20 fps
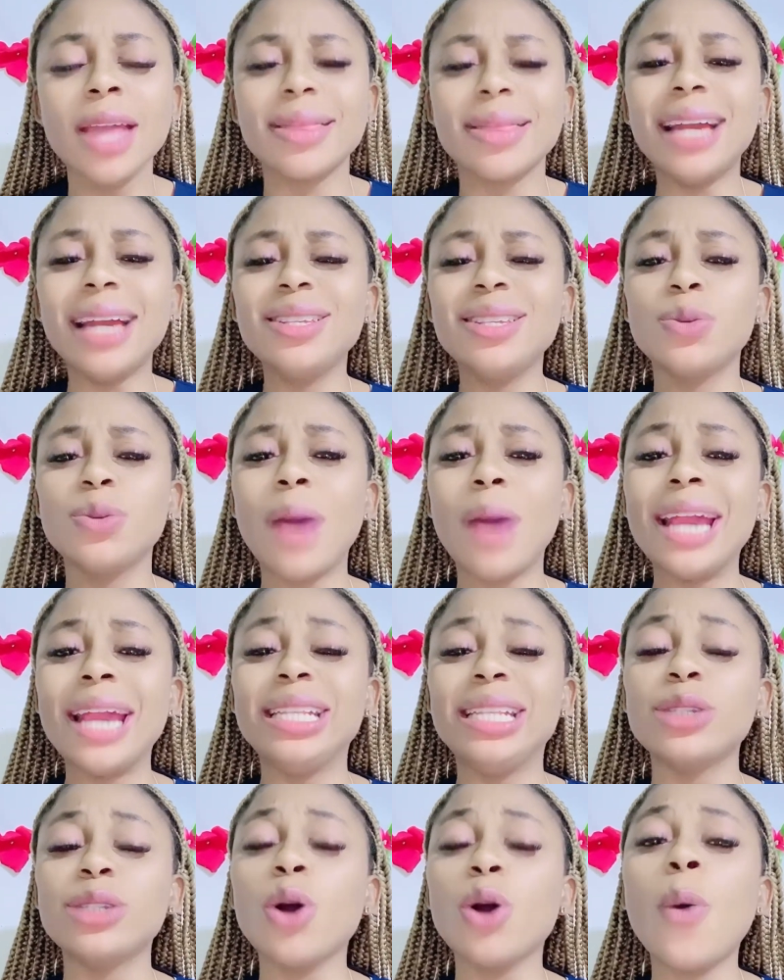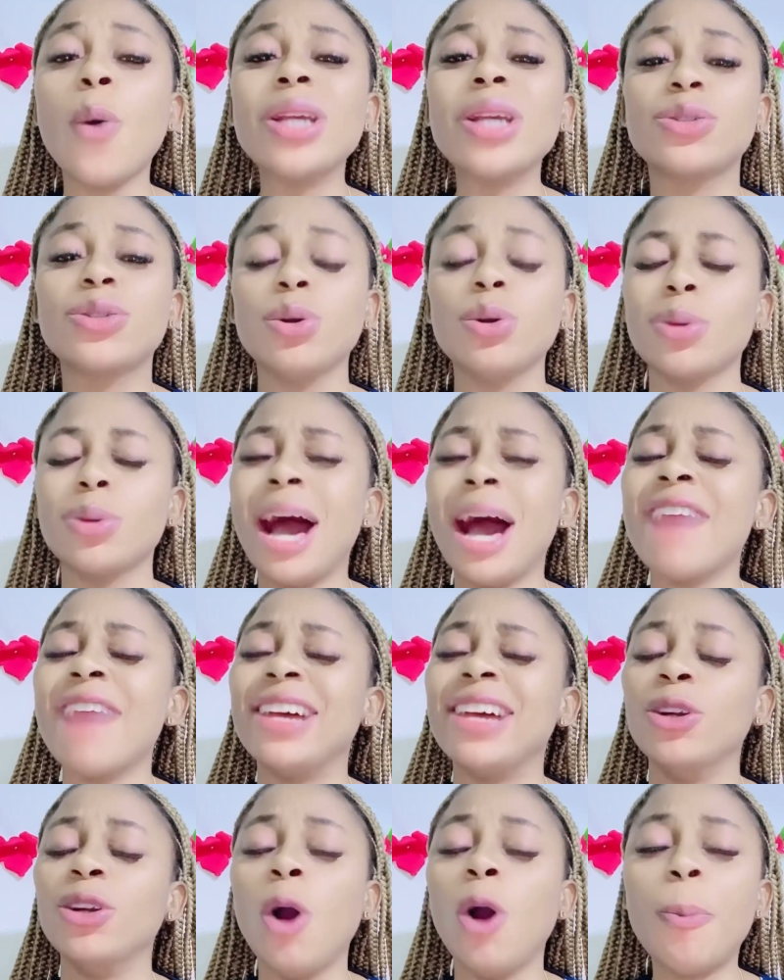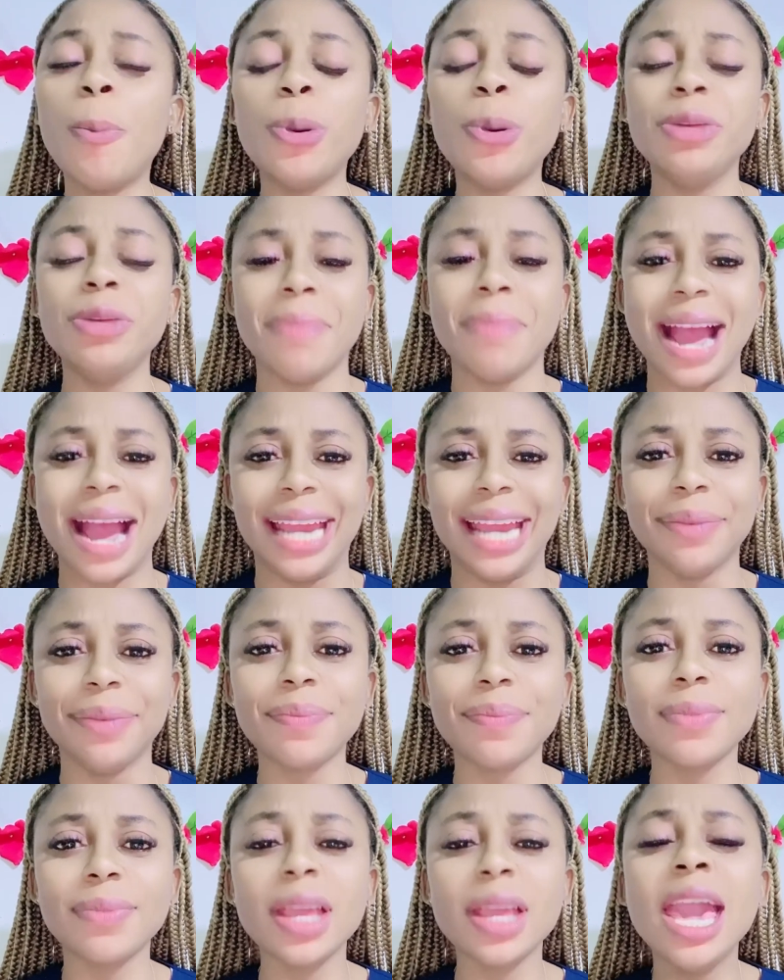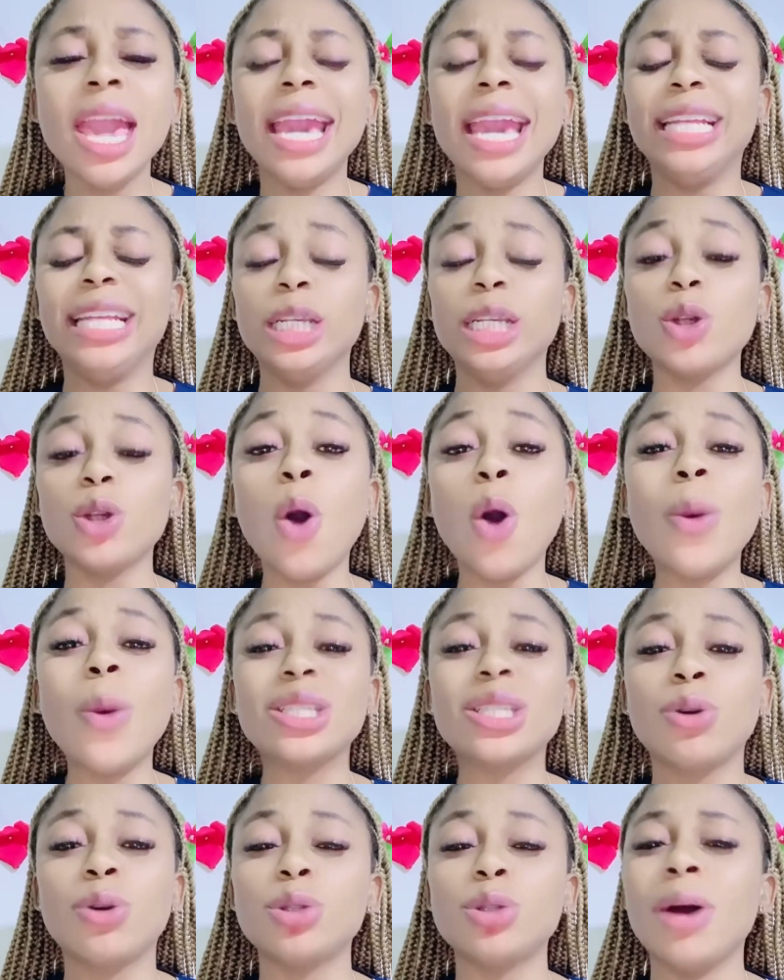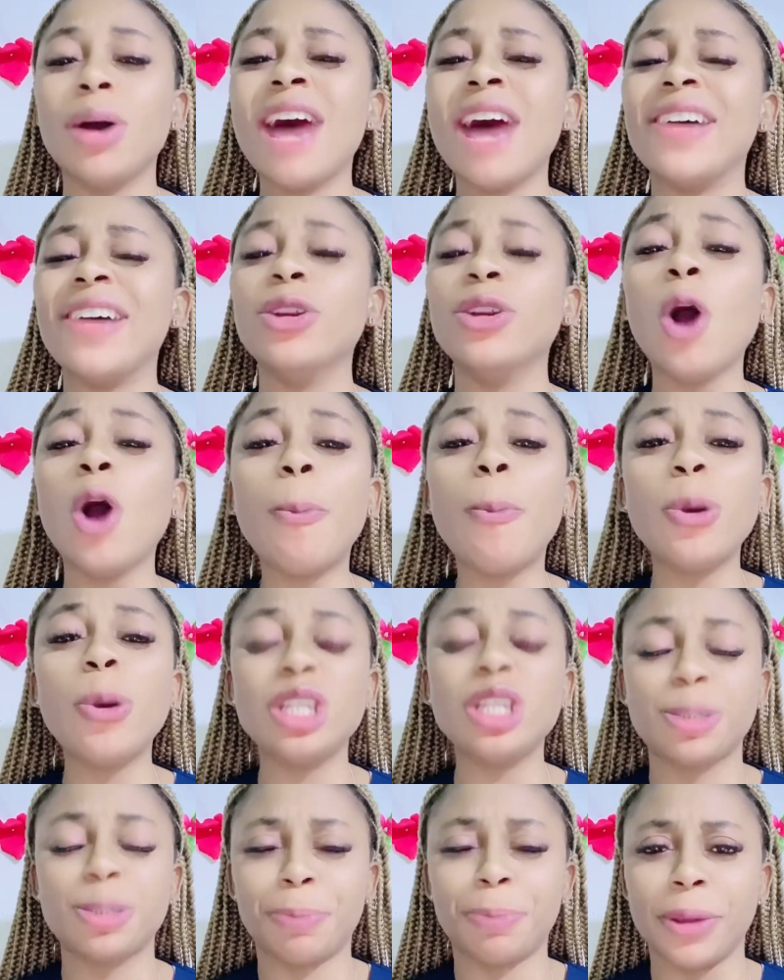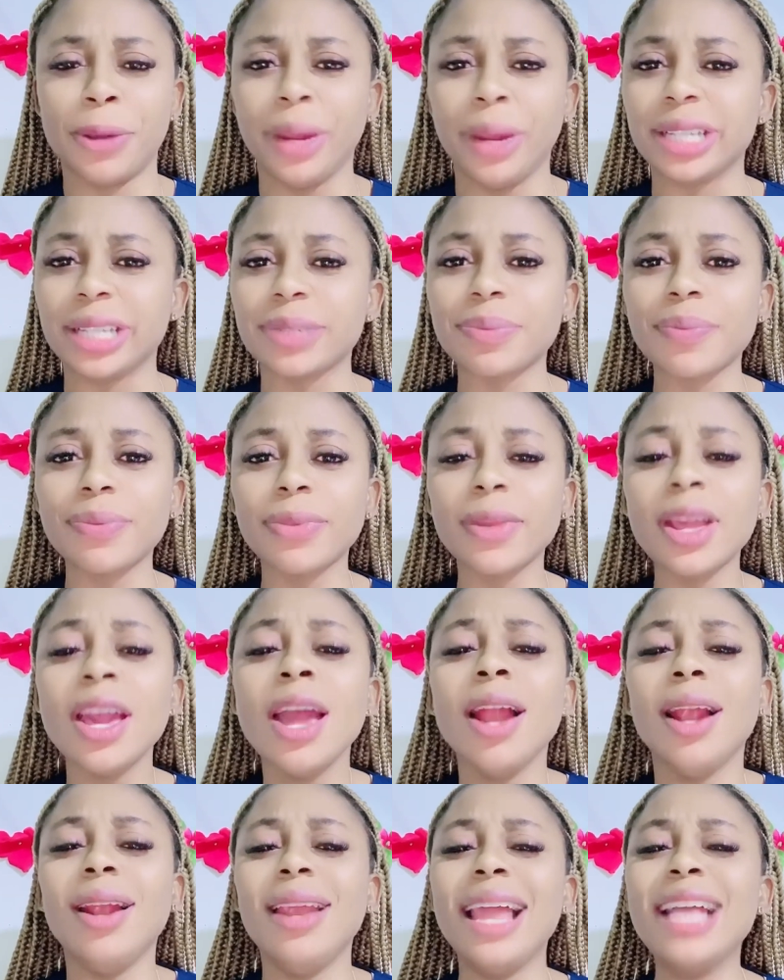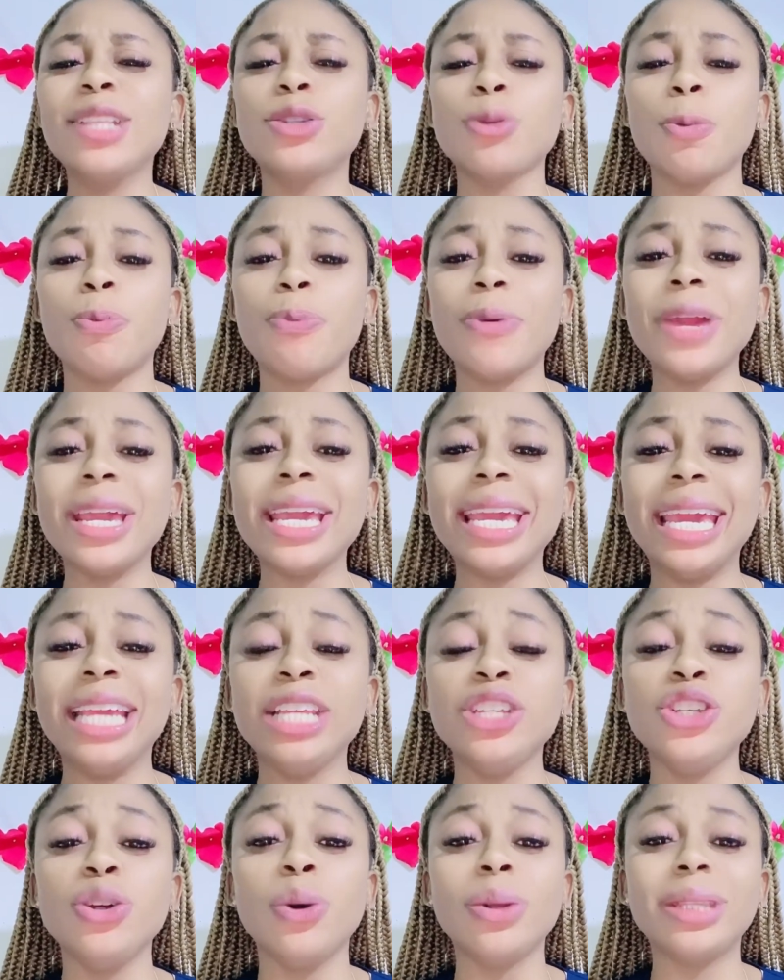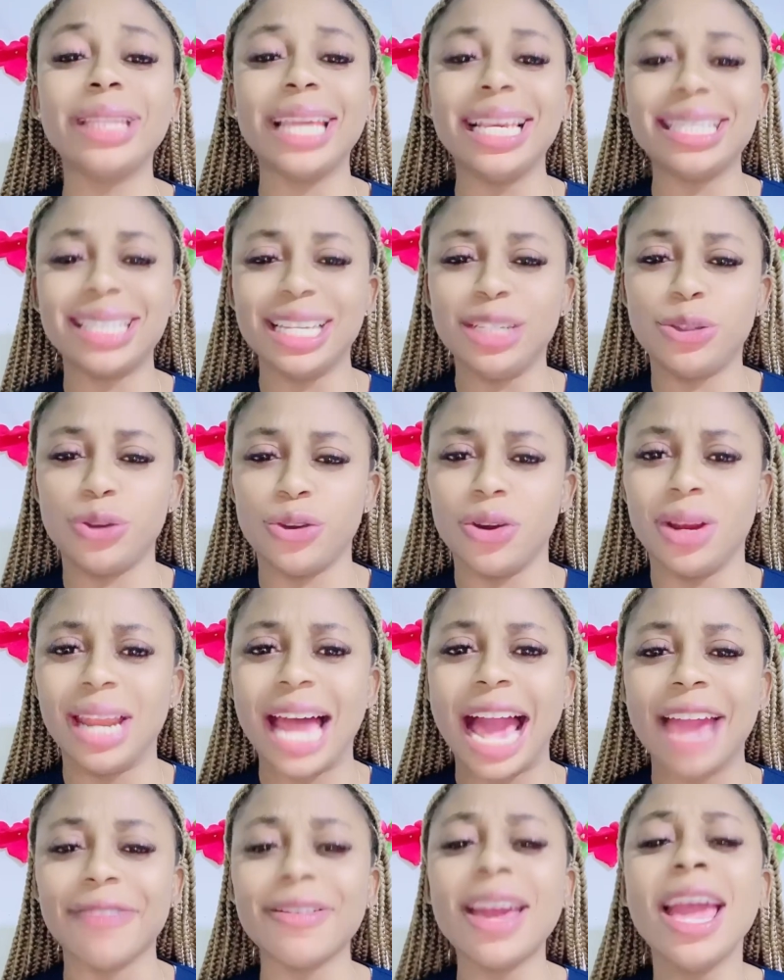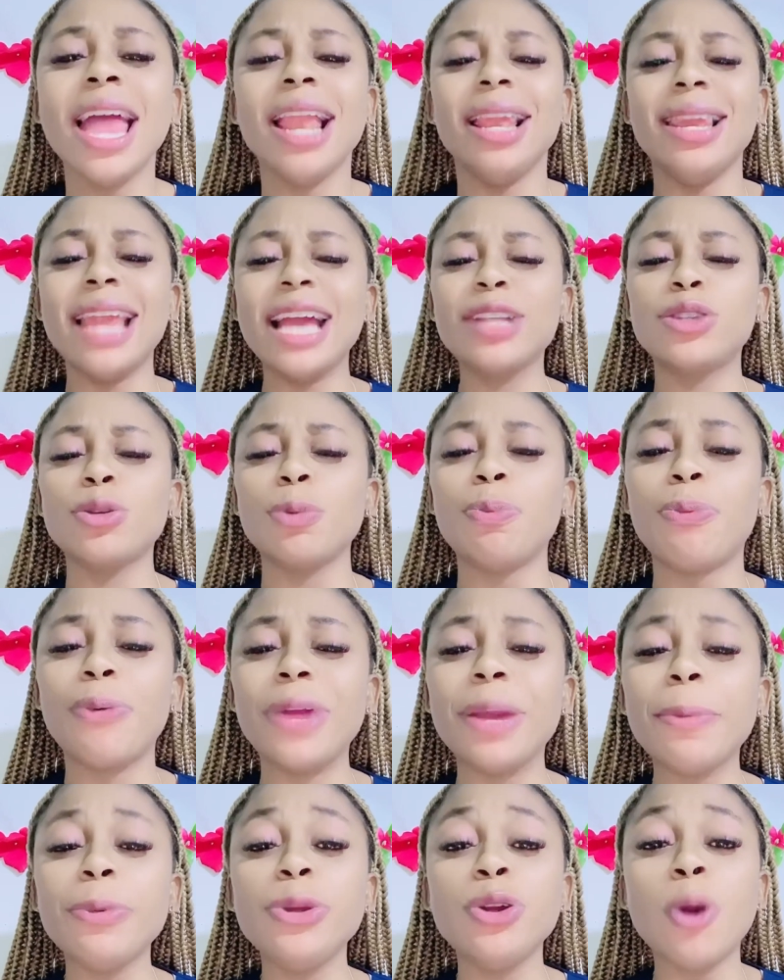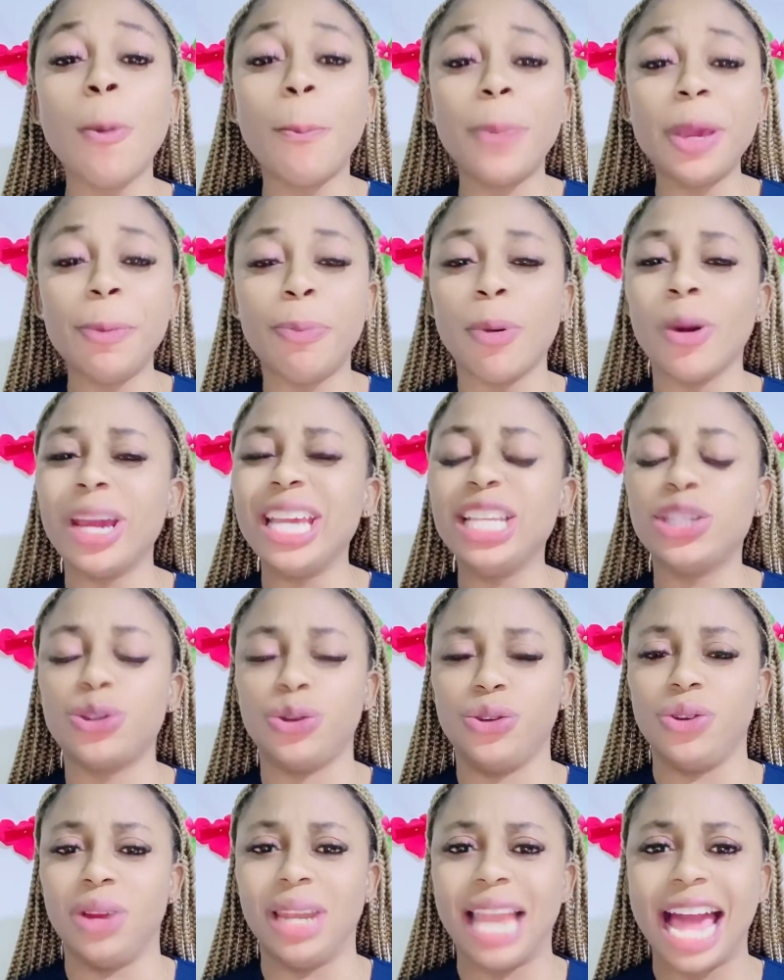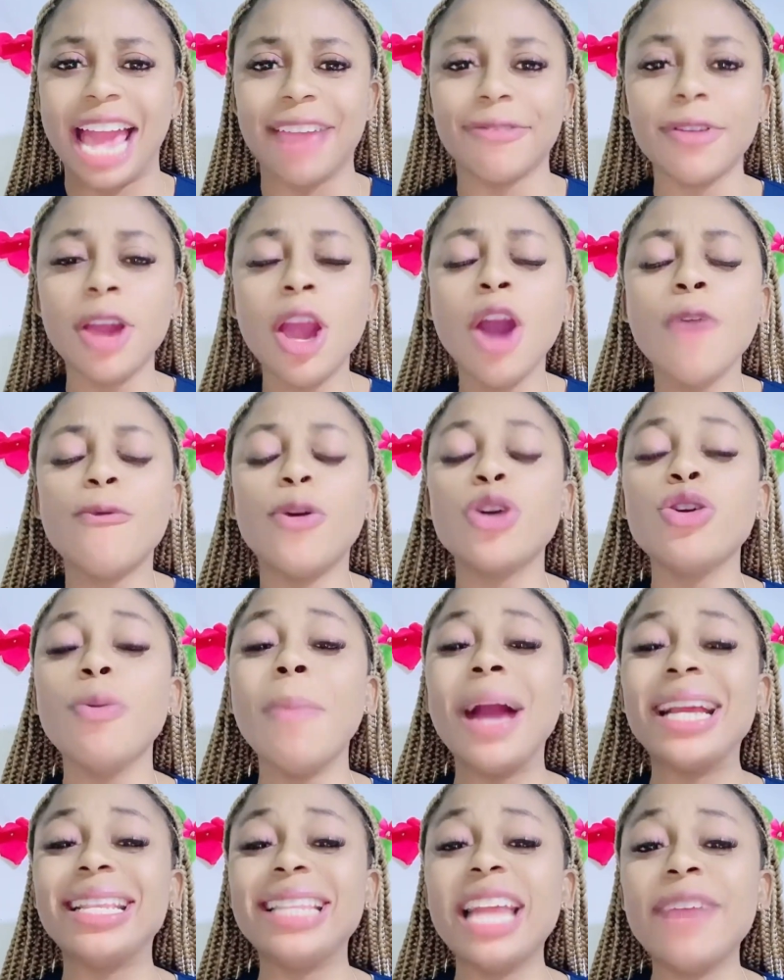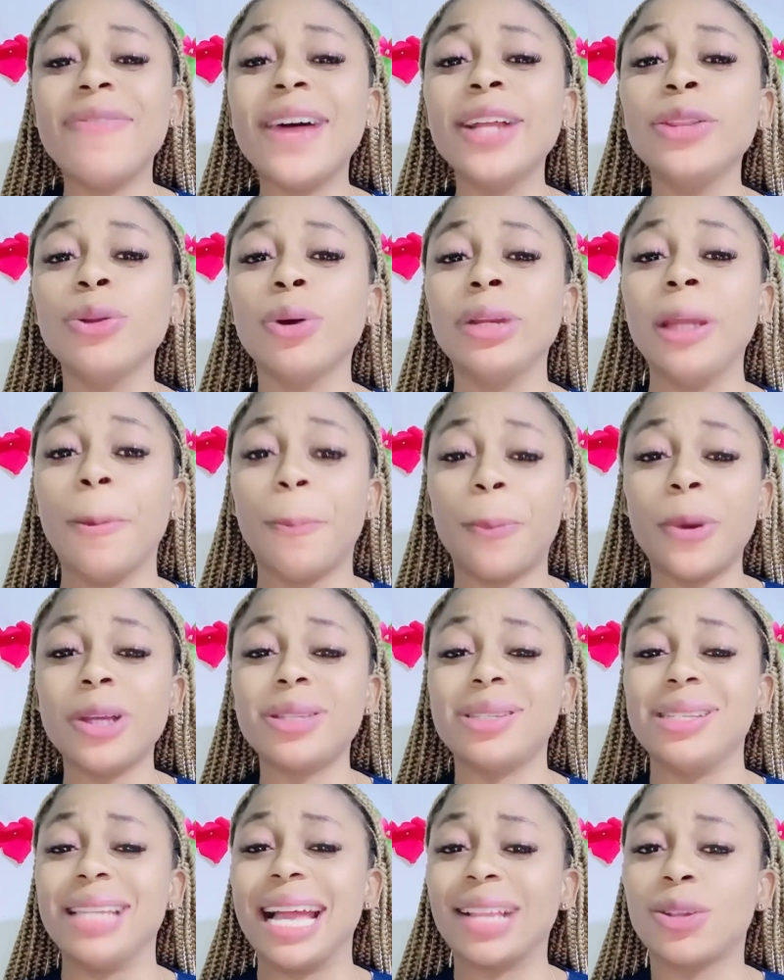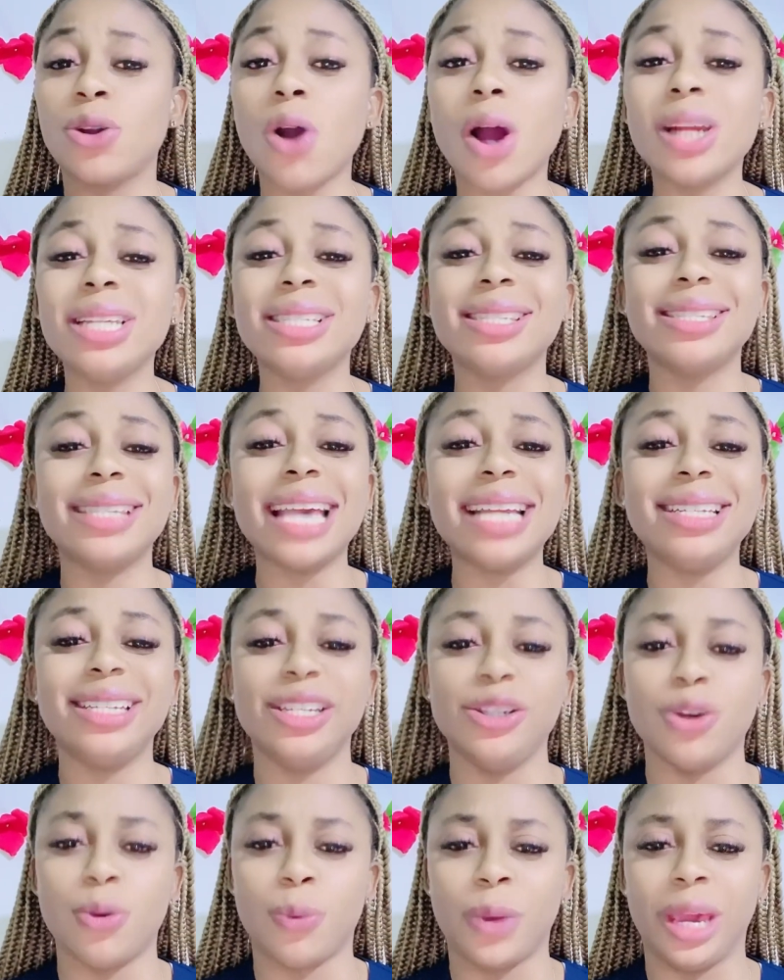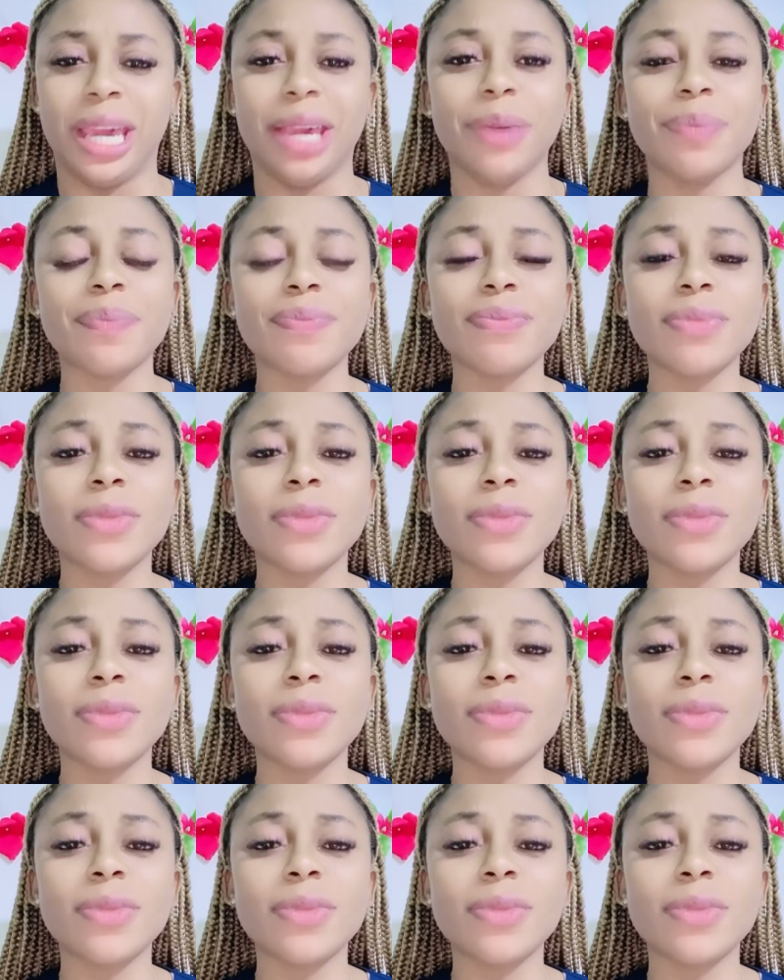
That is why it is always good to have an open mind. It is always good to have an open spirit. Learn to bring in new things into your life. Learn to bring new people into your life. For you might never know the person that God is sending your way.